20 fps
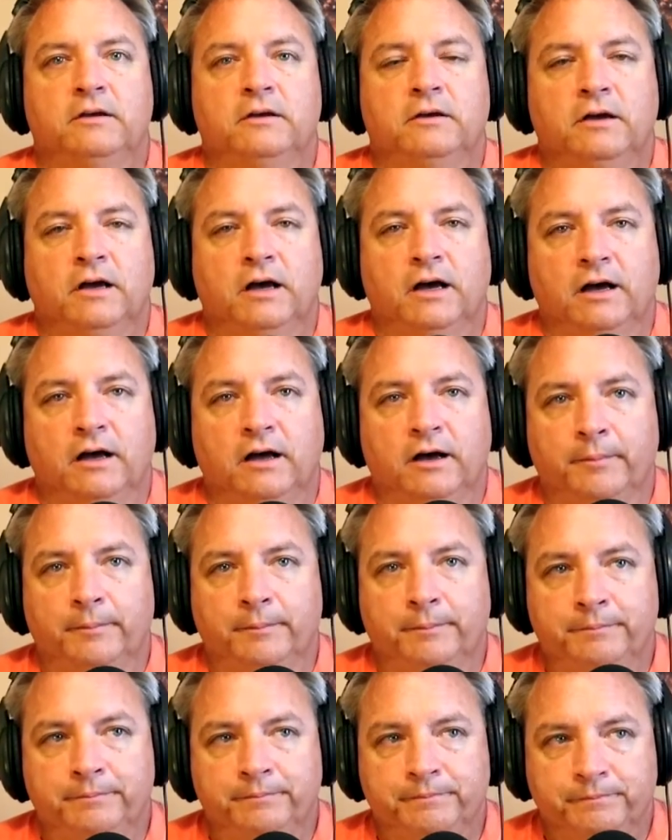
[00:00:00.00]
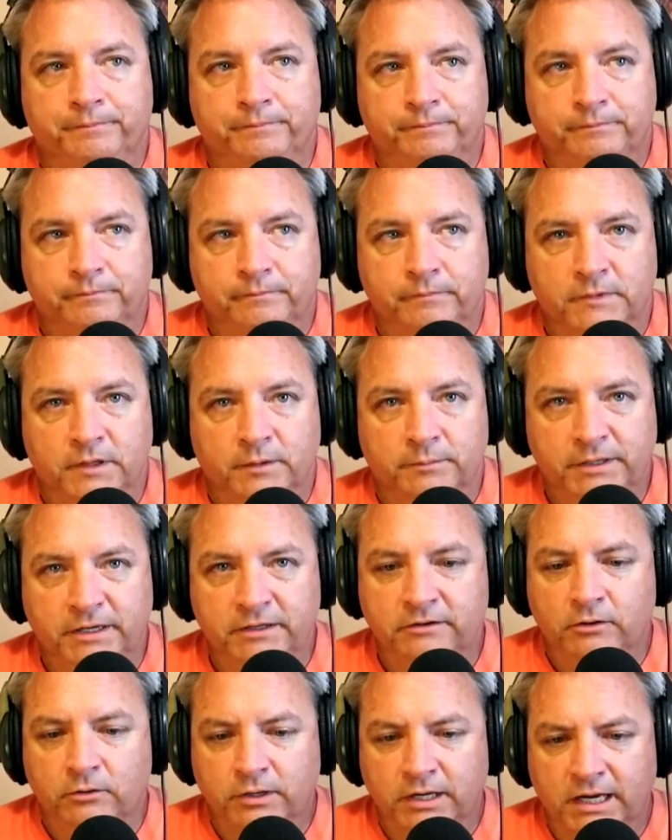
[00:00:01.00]
But
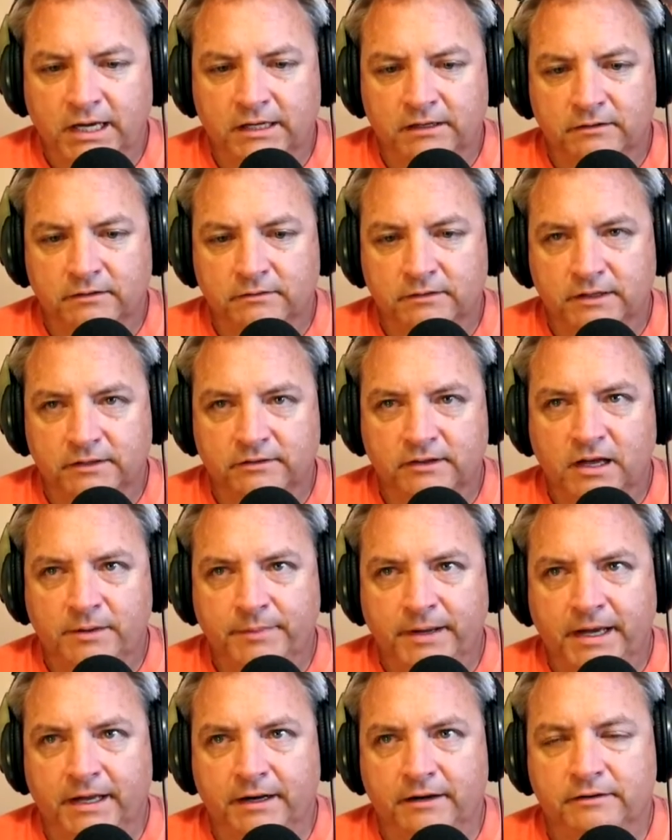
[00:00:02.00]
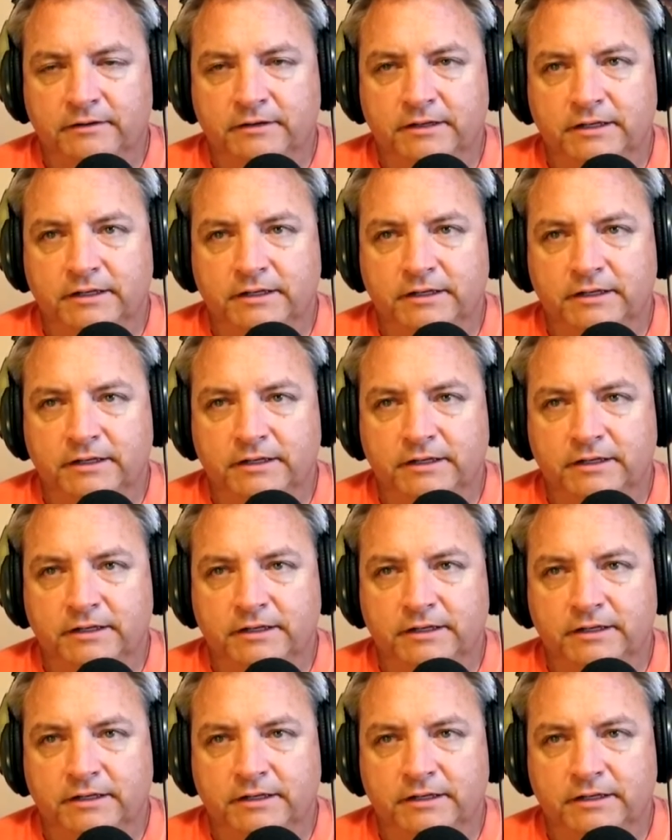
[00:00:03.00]
it's okay. It's not bad.